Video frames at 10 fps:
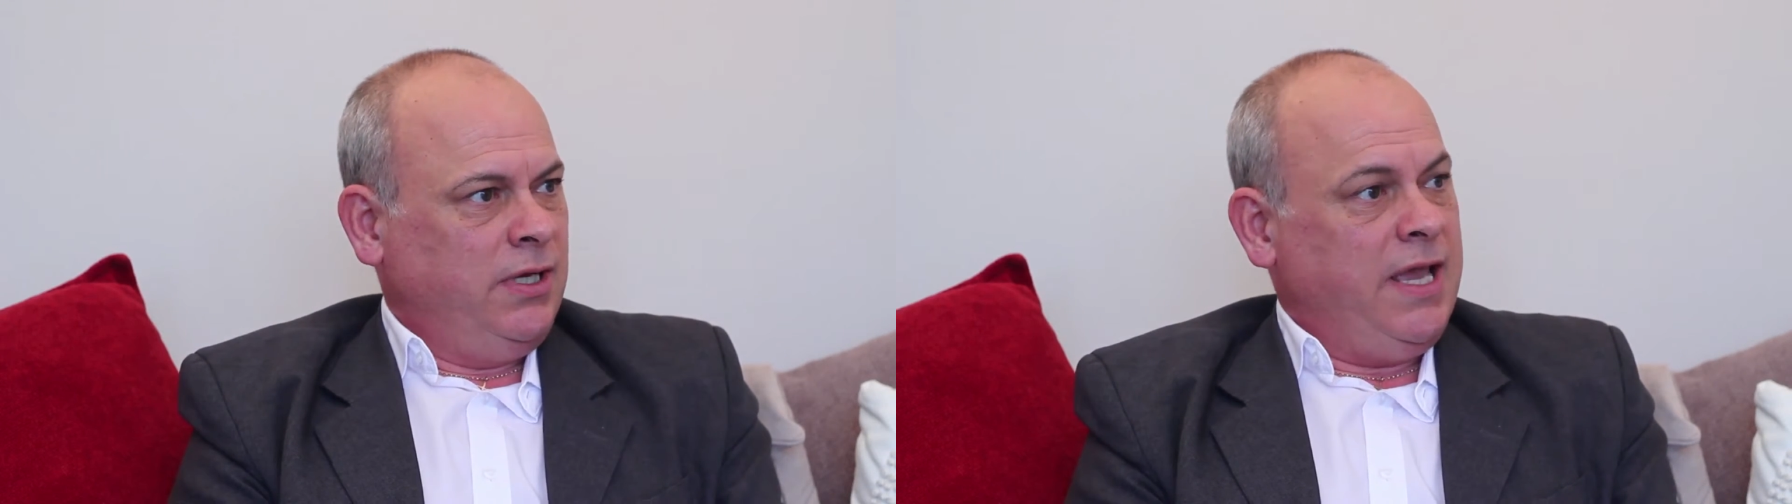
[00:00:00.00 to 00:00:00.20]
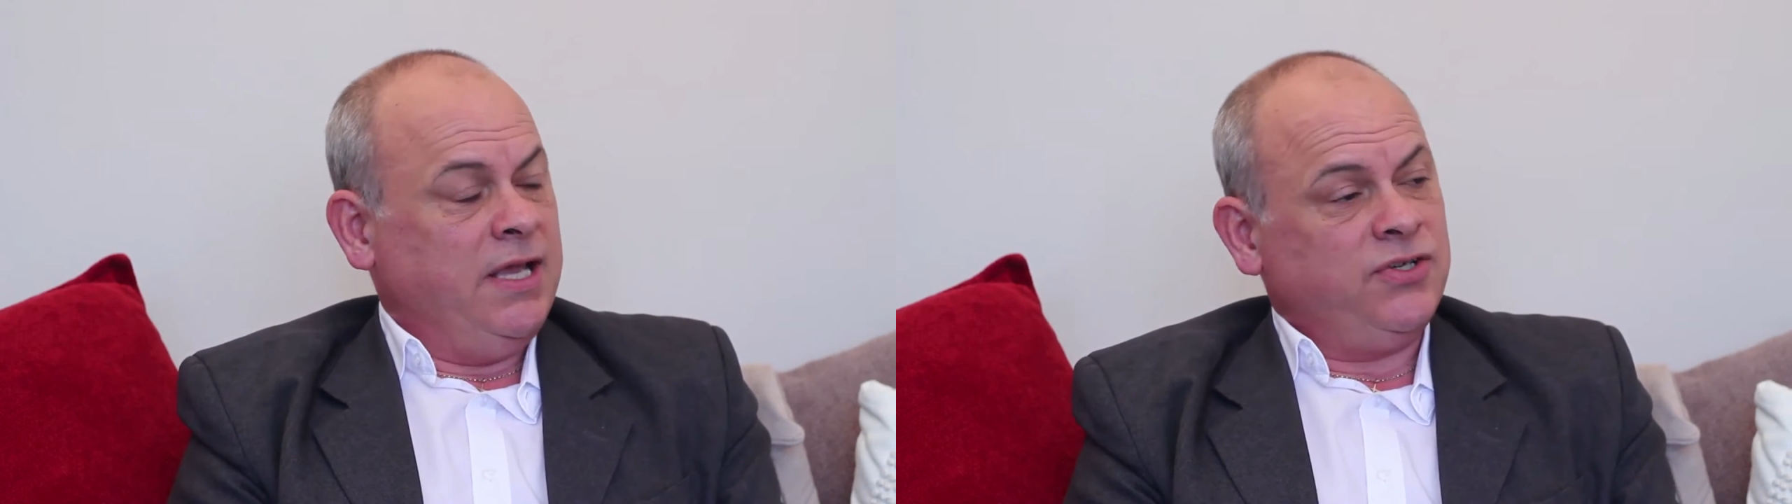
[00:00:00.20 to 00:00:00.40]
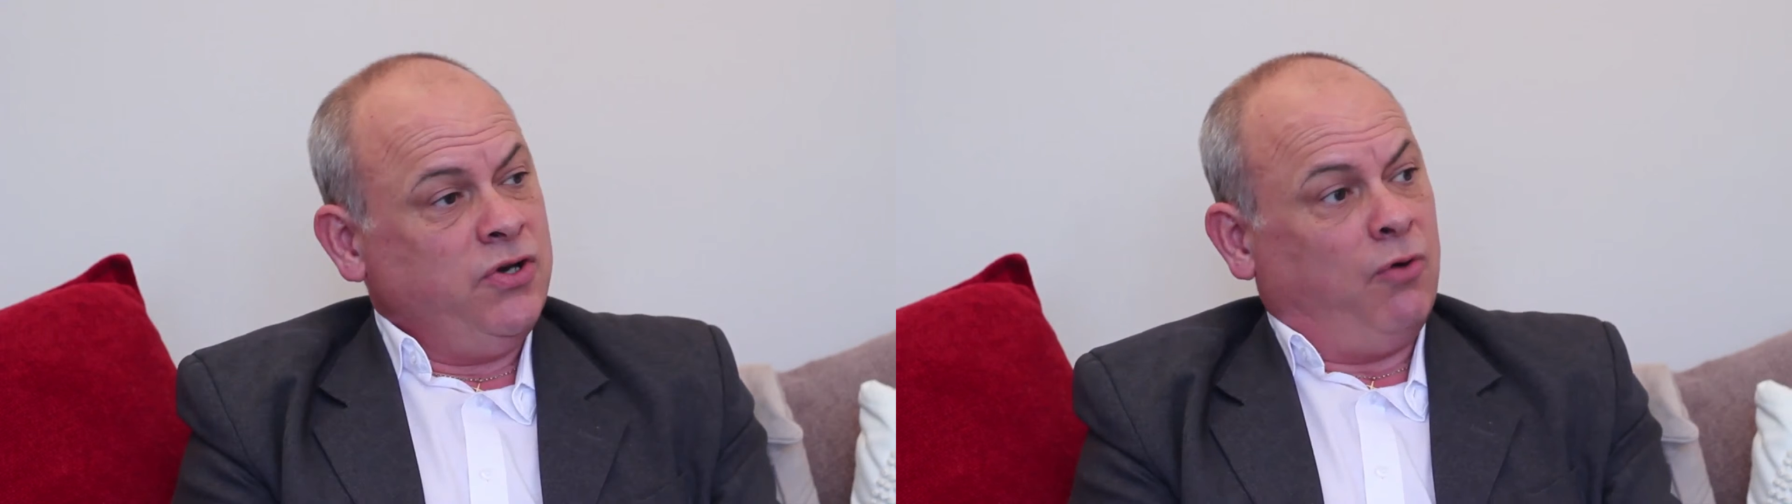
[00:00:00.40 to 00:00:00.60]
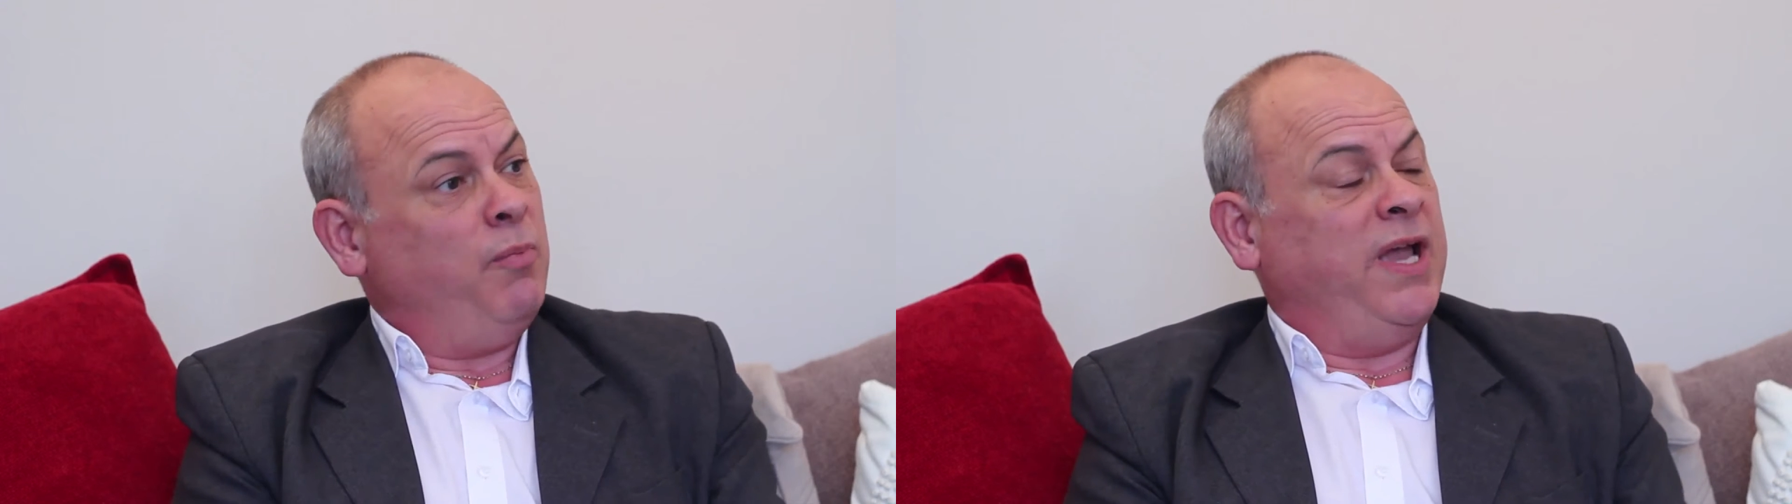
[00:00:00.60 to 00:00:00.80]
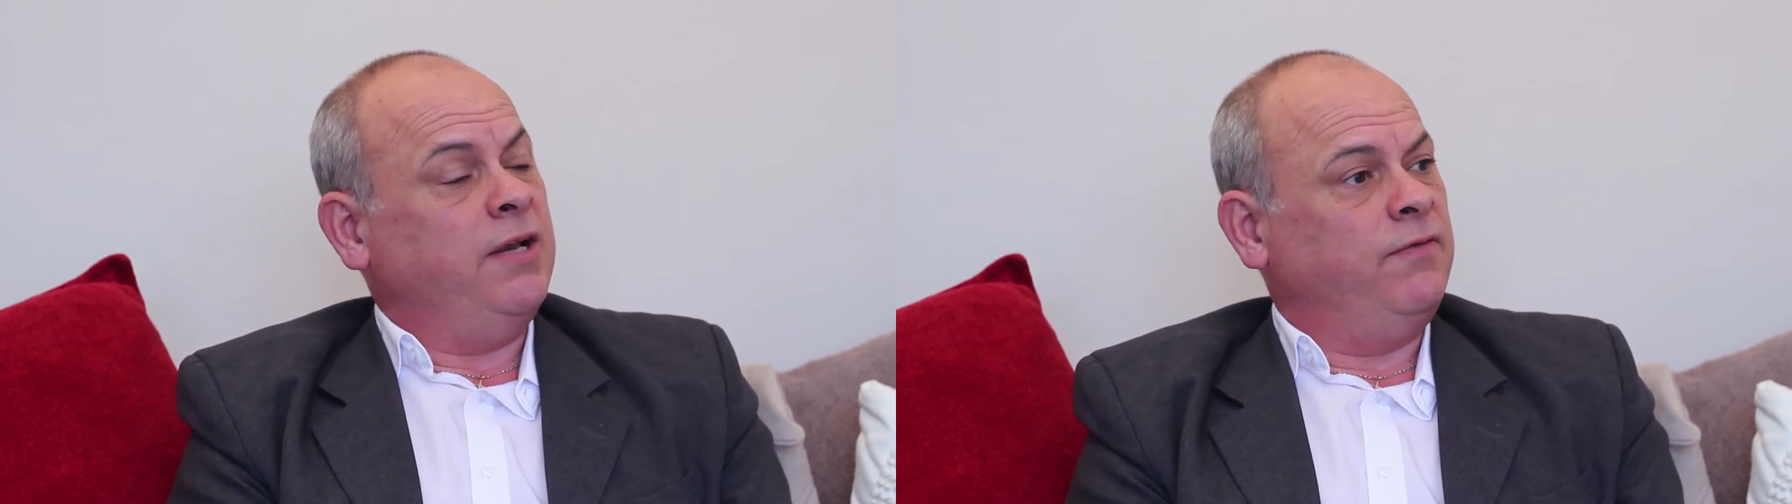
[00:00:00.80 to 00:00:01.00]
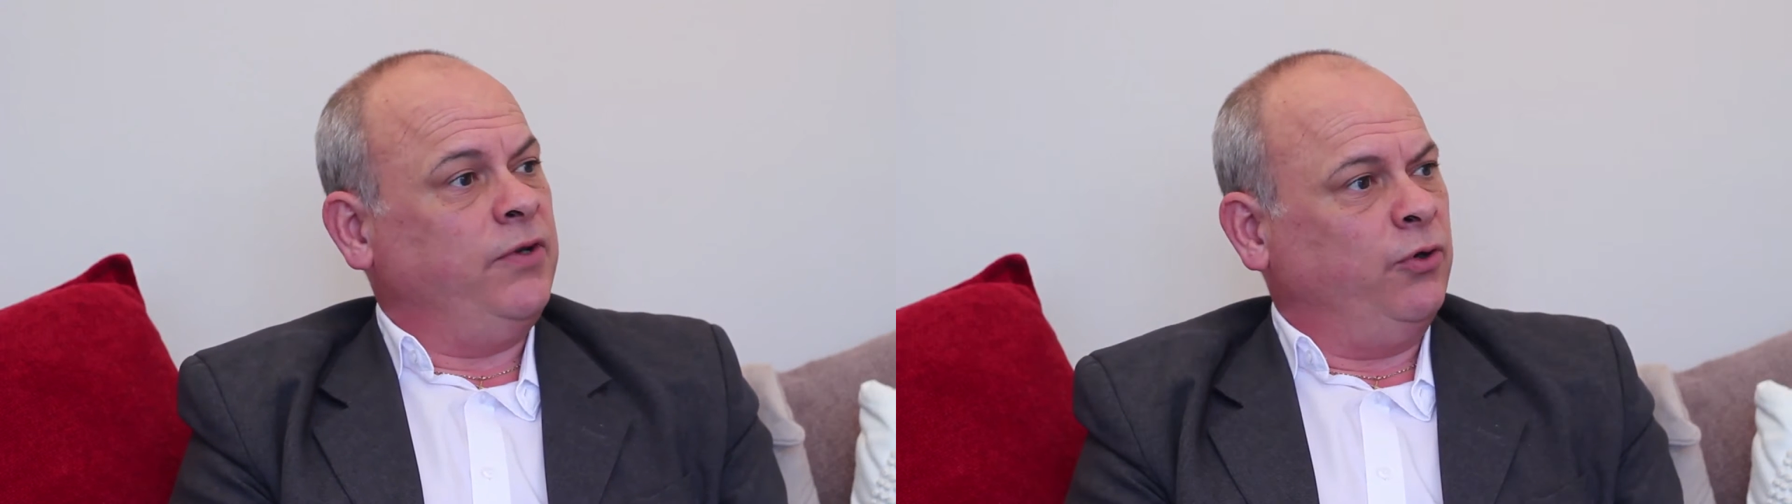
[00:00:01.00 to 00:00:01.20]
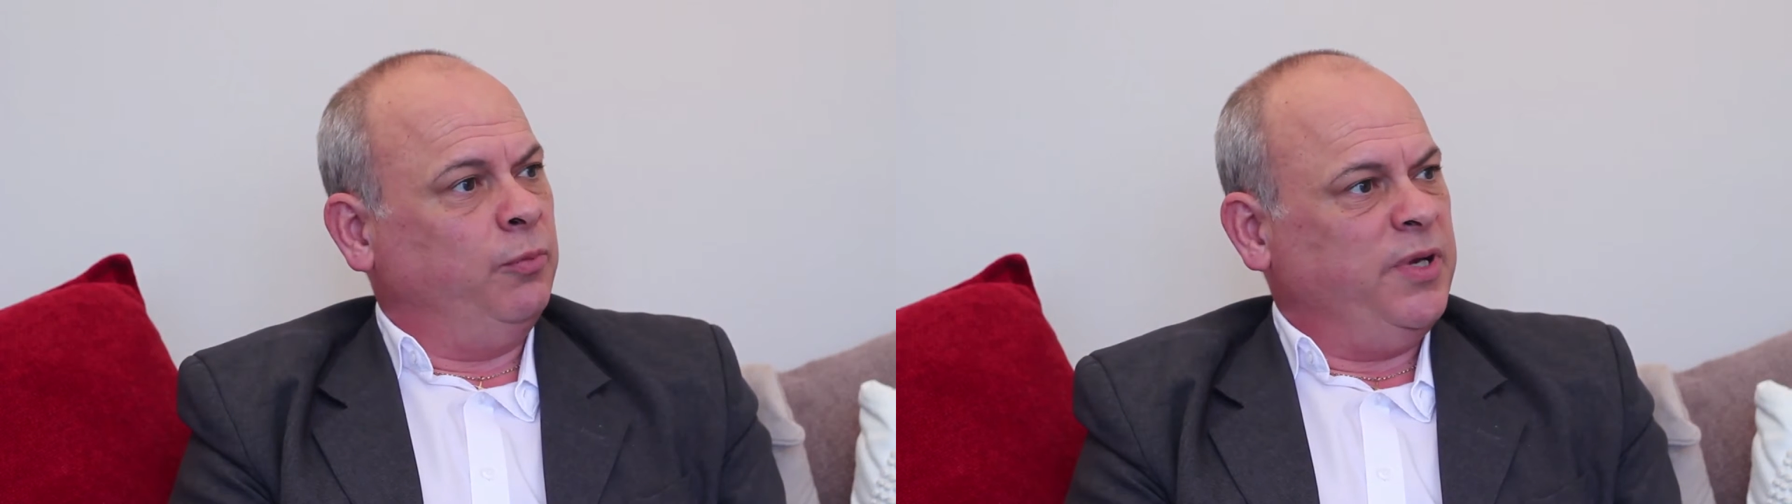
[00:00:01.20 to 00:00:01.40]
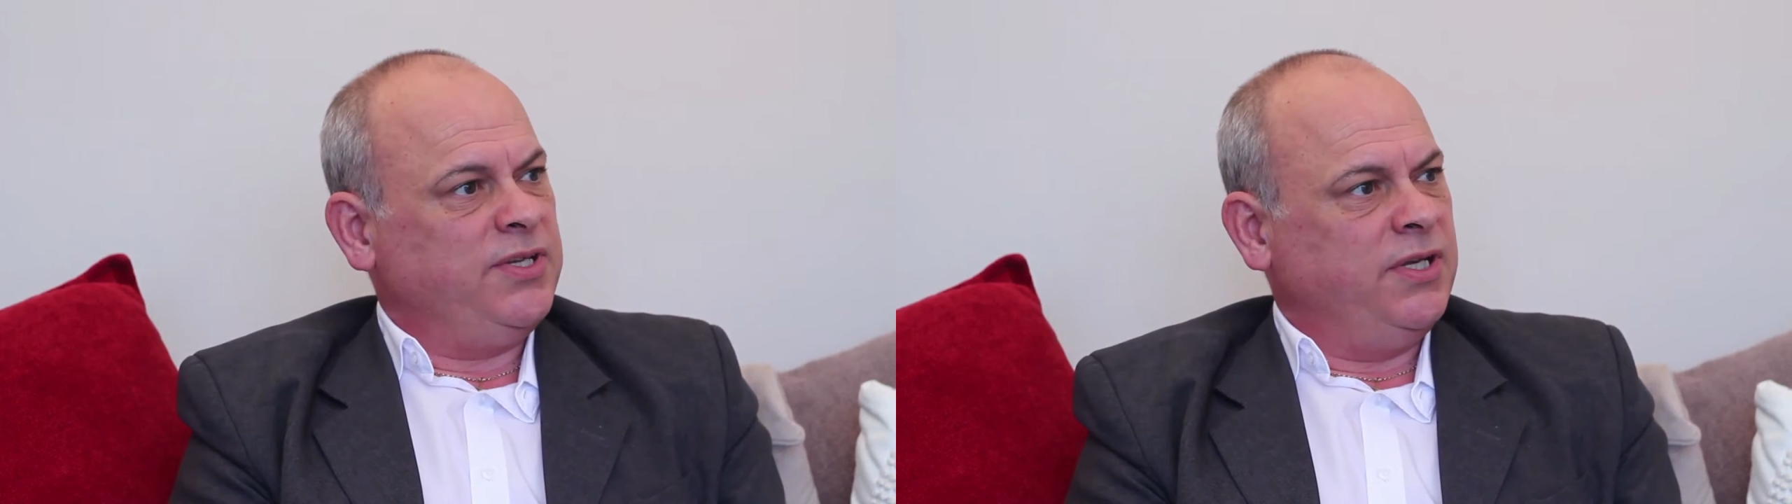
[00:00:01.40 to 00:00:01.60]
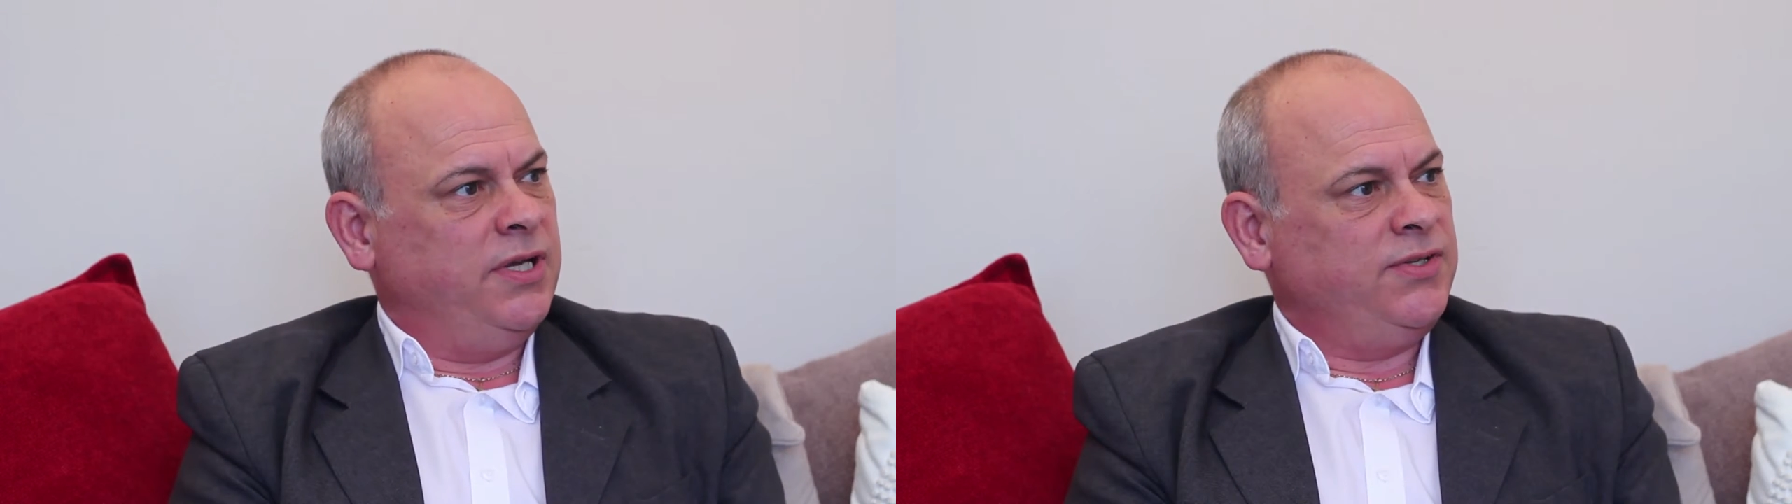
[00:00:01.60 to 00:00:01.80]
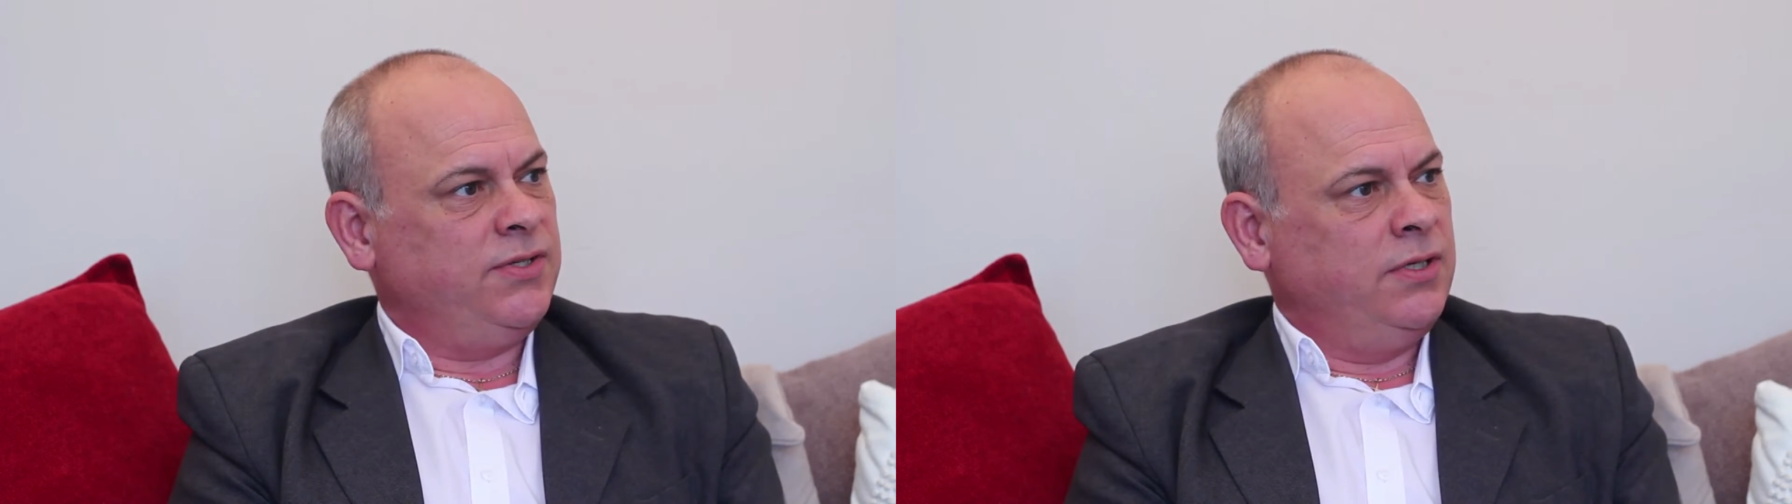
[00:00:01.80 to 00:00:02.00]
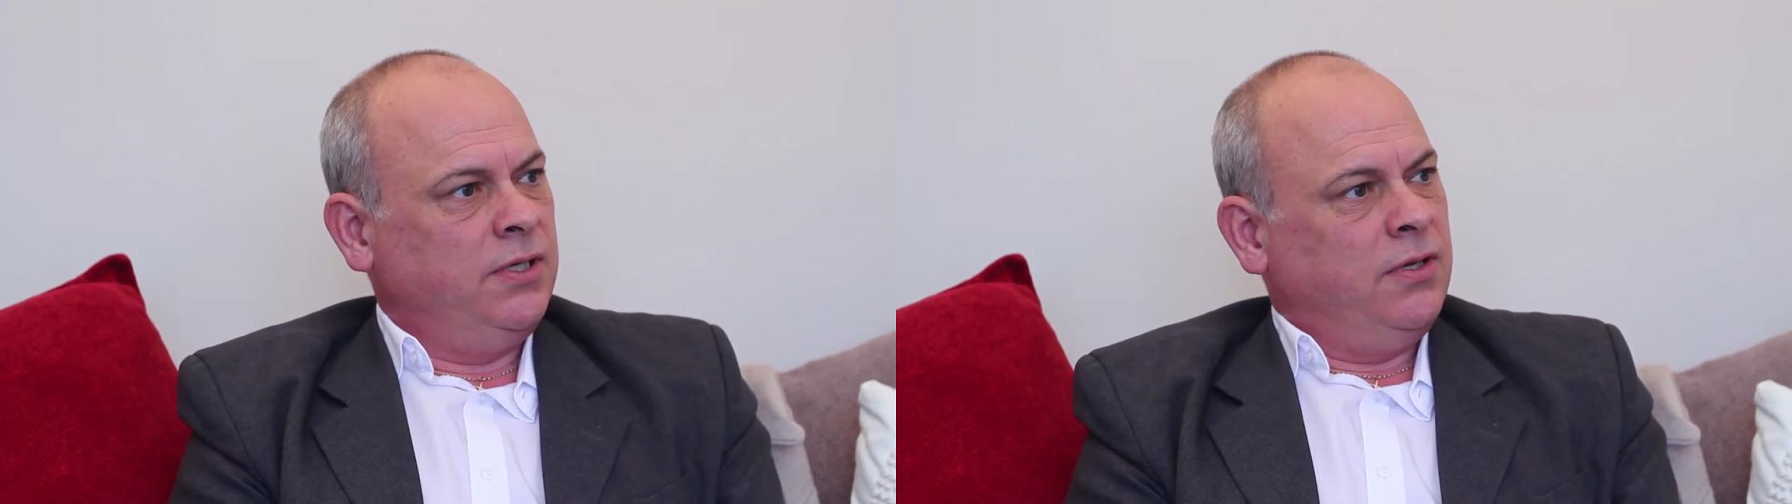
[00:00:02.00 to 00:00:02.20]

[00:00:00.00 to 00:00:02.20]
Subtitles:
It's not made for your business.